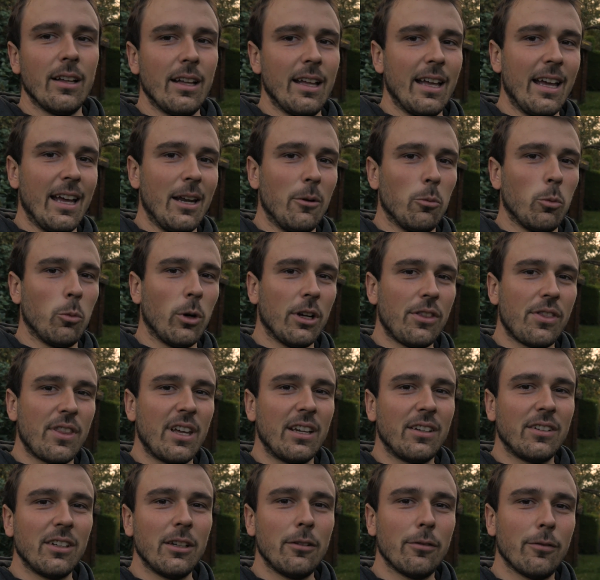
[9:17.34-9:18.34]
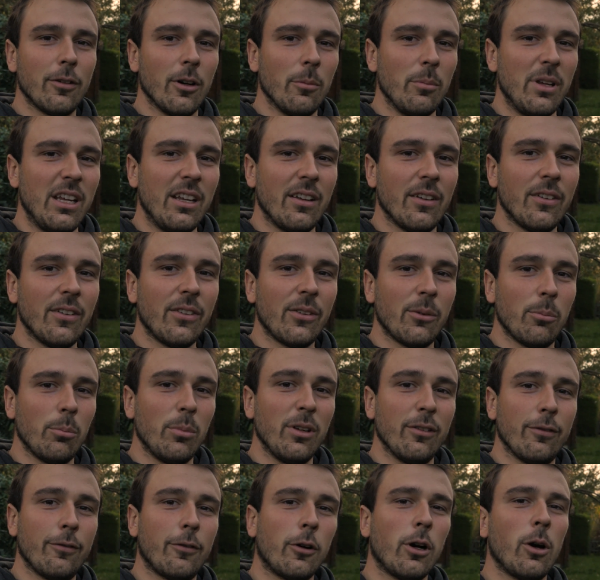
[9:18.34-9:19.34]
And what that did for me is,
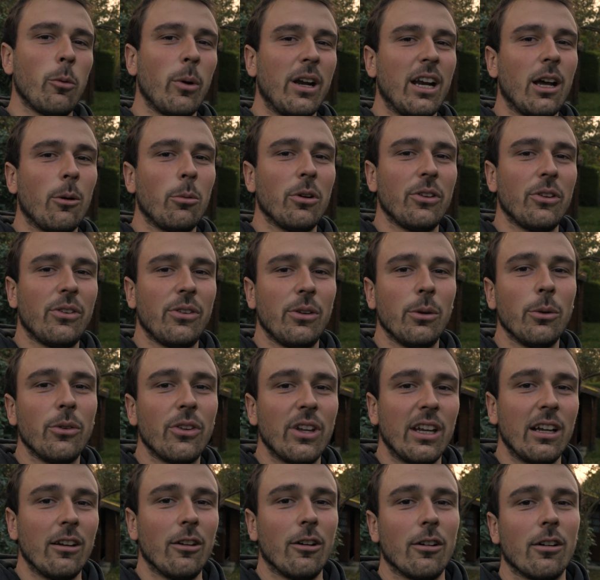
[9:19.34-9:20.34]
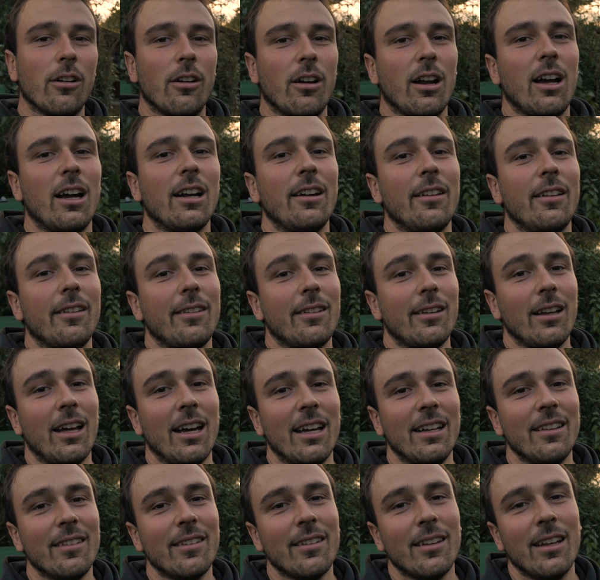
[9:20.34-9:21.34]
before, when I was using longer harness
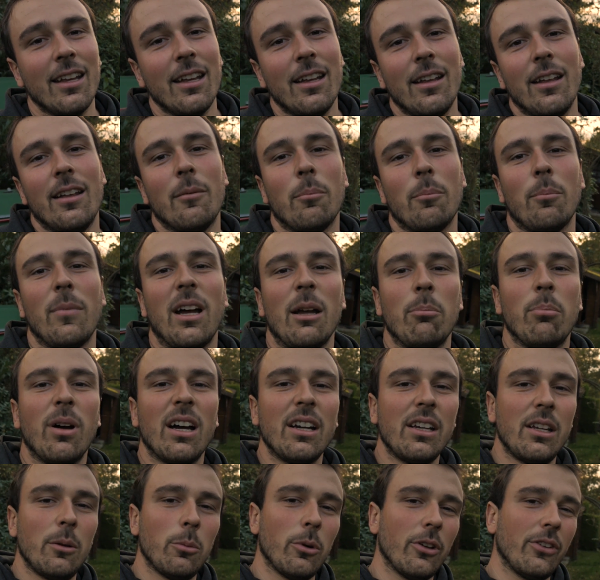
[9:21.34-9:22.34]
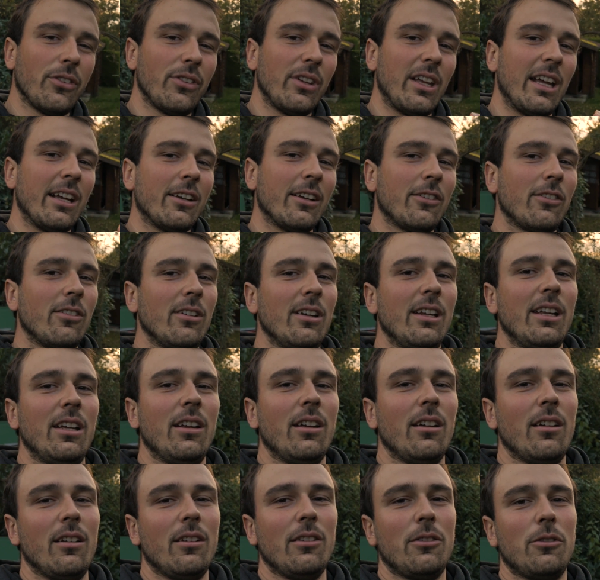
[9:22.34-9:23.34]
lines, my body was actually
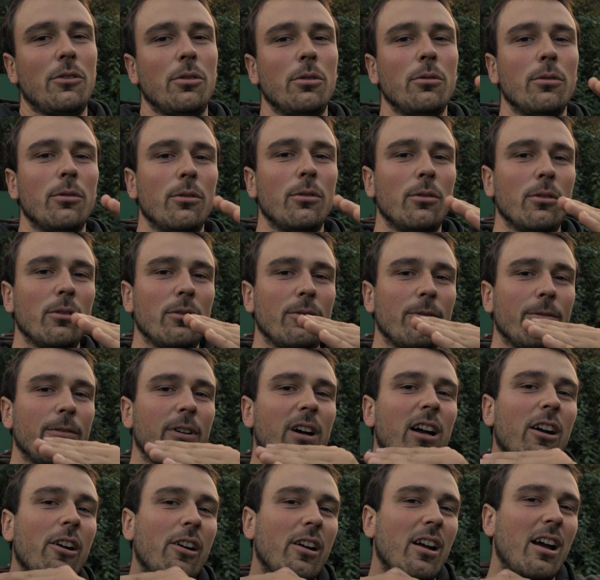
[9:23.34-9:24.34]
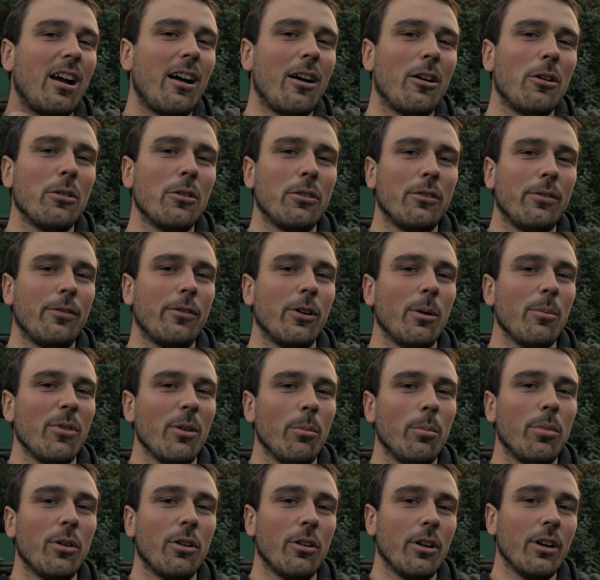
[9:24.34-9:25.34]
too far out from the
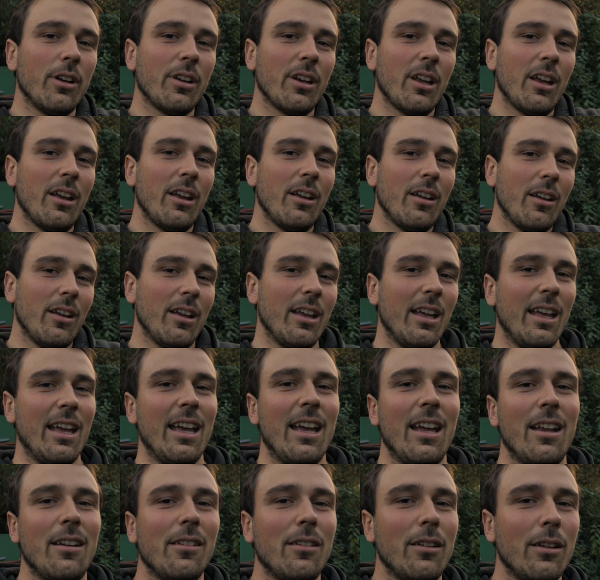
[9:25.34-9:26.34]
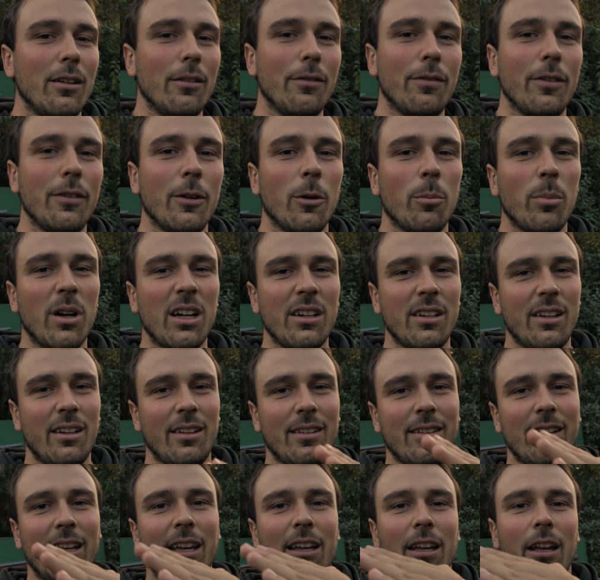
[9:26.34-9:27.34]
board. And if your body
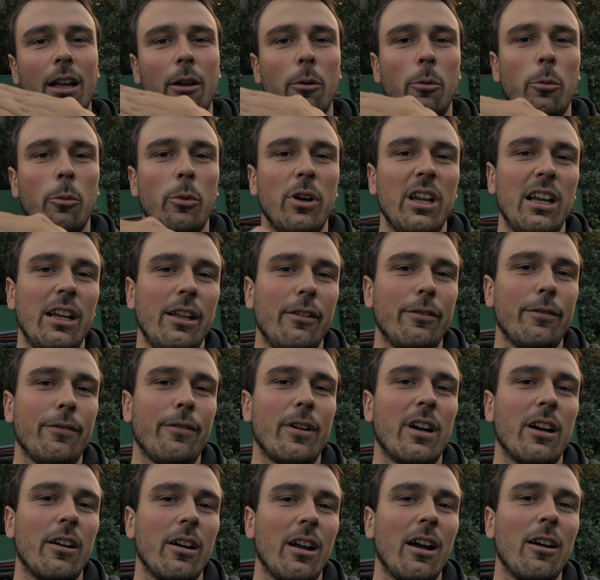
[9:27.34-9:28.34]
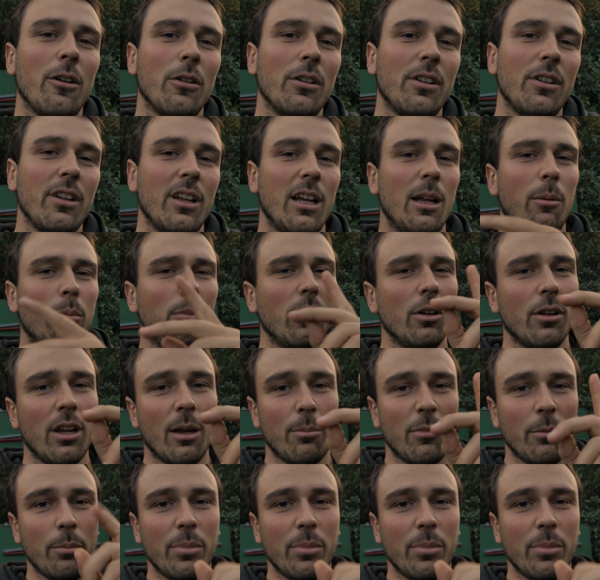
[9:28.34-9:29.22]
is hanging really far out, I'll put up a